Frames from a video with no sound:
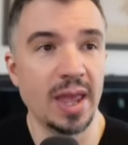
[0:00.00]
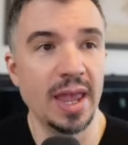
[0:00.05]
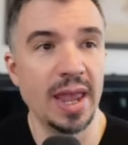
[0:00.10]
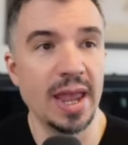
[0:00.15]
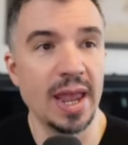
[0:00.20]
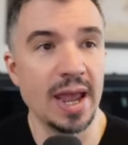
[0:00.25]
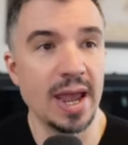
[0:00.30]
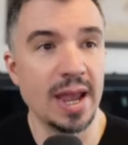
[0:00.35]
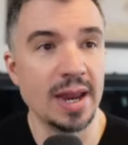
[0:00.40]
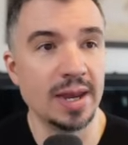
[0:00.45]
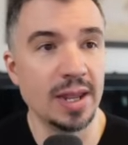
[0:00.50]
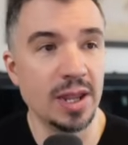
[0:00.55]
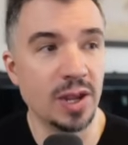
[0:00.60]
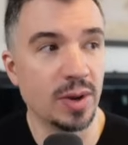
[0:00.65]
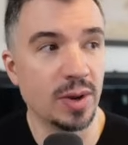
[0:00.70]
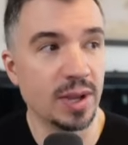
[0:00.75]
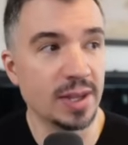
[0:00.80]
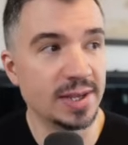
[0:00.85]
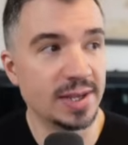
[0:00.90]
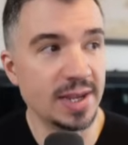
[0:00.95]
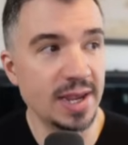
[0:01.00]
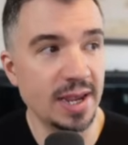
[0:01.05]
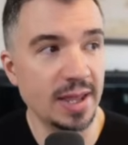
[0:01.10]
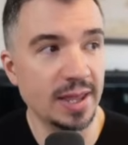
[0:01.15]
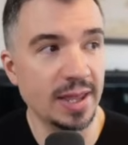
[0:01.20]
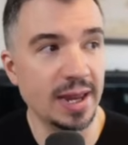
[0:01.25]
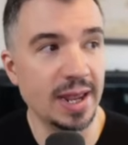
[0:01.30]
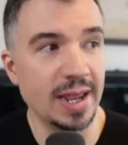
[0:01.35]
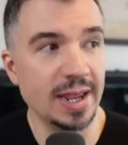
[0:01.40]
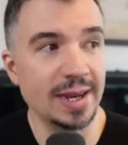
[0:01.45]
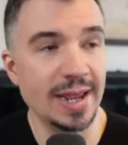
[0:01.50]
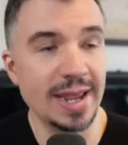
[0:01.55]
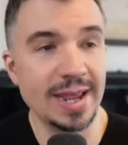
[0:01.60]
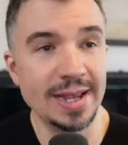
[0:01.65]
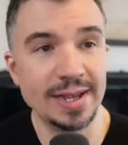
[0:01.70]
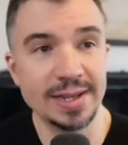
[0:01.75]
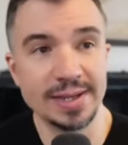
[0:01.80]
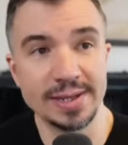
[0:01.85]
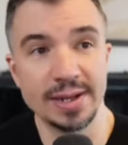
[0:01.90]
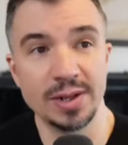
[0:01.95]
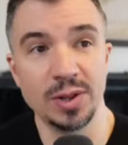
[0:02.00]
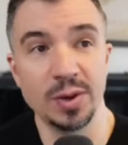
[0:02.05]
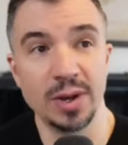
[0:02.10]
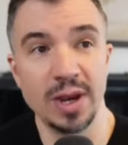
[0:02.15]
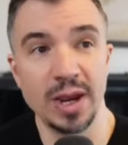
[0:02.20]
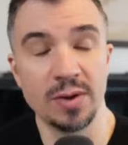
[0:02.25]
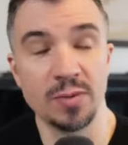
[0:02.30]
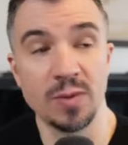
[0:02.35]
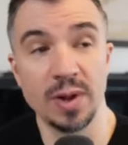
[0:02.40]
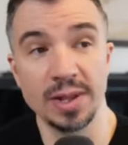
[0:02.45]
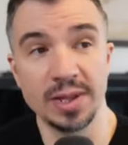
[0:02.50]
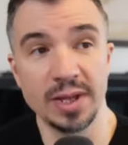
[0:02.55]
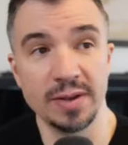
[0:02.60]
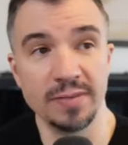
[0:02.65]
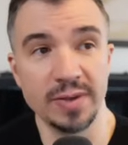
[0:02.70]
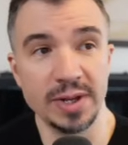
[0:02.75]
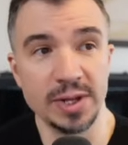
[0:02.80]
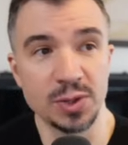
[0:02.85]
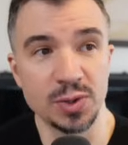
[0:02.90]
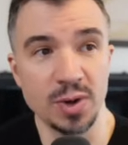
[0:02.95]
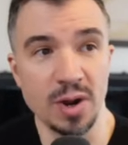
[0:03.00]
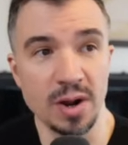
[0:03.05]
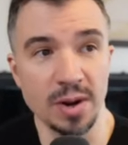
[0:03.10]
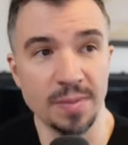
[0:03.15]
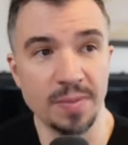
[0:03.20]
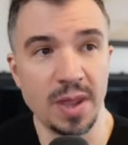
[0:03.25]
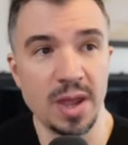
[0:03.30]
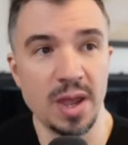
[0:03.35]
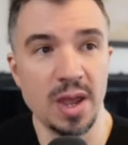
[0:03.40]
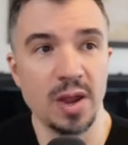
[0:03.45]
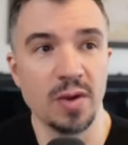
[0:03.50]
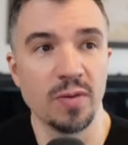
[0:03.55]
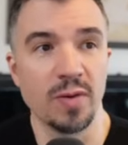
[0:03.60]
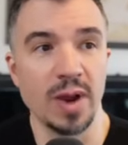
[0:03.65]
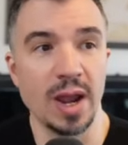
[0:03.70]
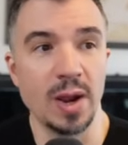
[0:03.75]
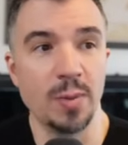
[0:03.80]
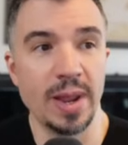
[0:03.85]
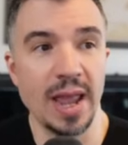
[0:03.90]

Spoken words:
and you can see that it is looking relatively strong, right?